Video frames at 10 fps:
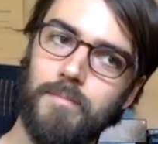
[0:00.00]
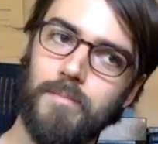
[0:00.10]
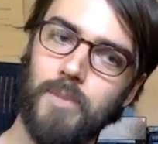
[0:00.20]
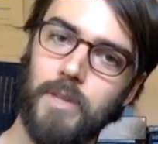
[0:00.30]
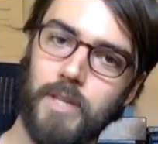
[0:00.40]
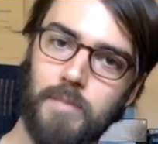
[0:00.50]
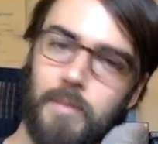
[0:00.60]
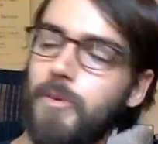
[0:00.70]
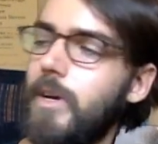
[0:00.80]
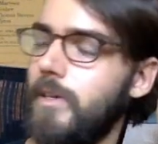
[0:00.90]
more or less
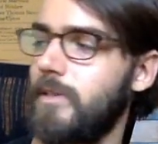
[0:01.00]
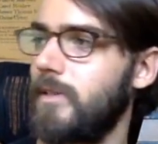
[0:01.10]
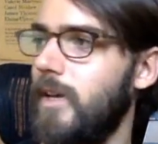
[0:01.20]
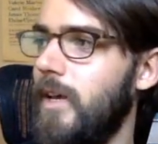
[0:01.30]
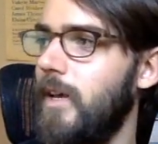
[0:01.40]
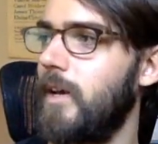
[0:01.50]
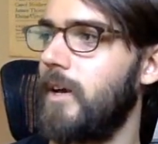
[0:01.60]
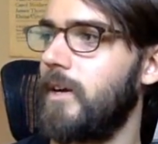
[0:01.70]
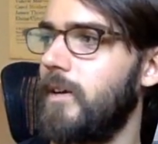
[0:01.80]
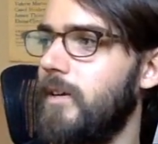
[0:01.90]
memorized.
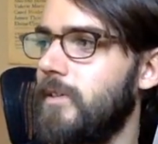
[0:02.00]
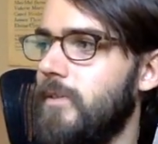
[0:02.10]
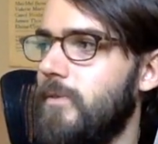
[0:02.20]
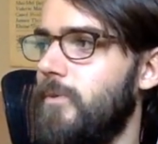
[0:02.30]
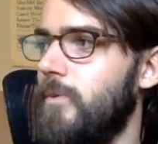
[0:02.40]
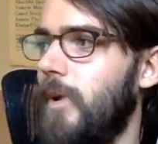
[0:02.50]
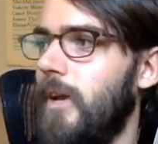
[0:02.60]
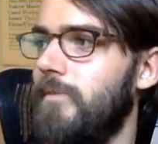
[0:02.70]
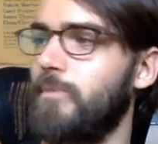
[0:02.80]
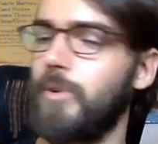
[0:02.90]
So the way I've